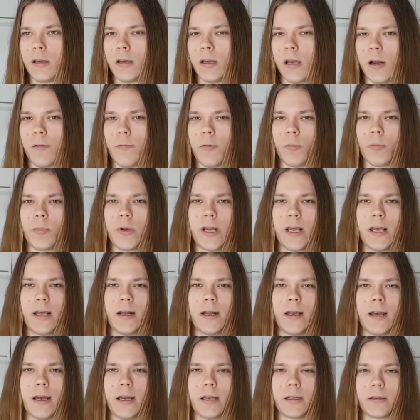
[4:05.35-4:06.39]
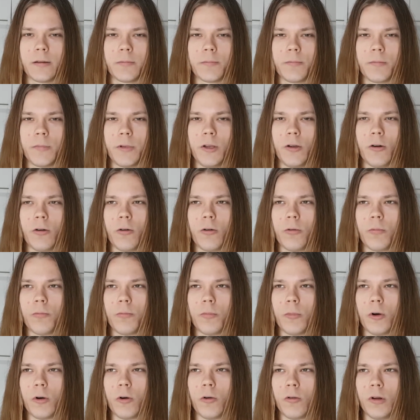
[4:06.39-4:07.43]
and from dead hang, your
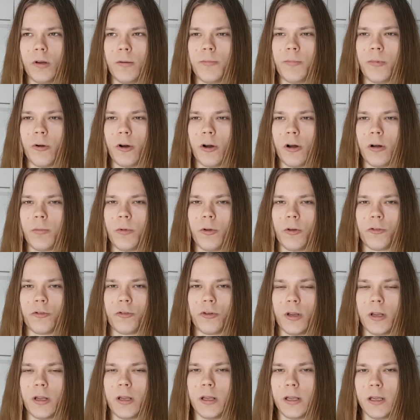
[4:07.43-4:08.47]
only purpose